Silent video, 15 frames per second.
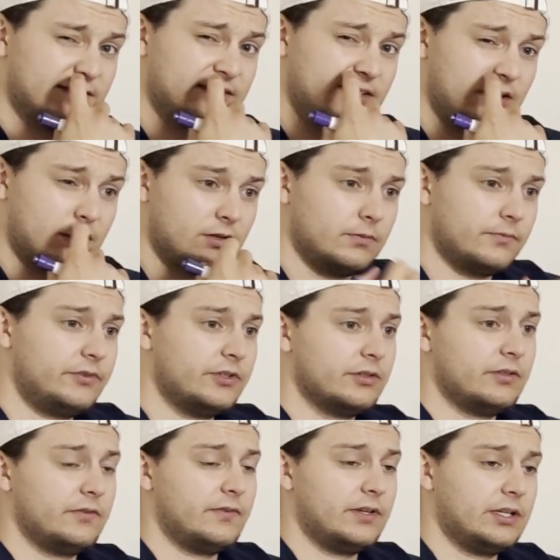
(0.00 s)
to say home
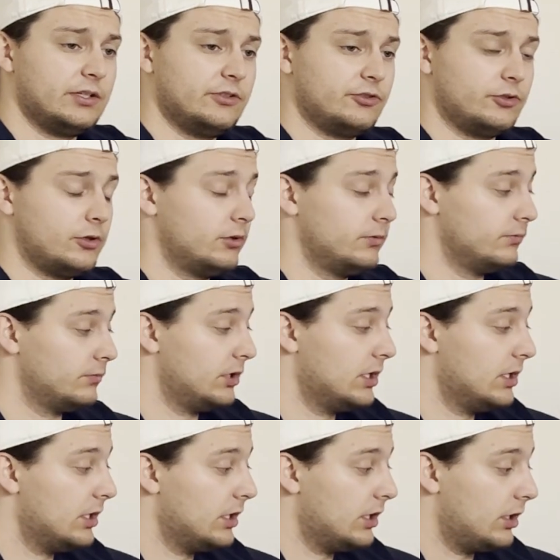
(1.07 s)
field advantage or home
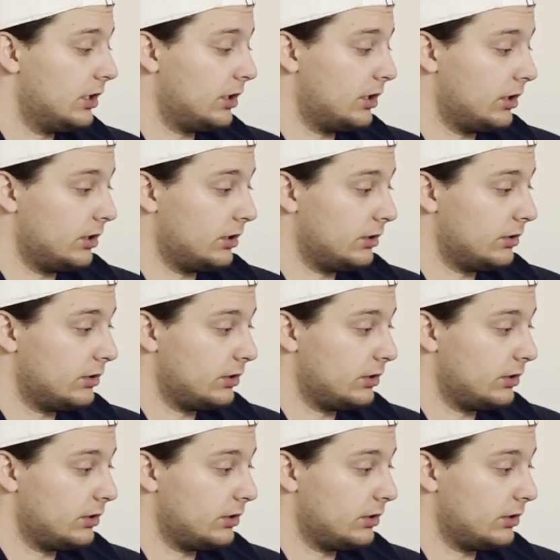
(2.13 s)
uh,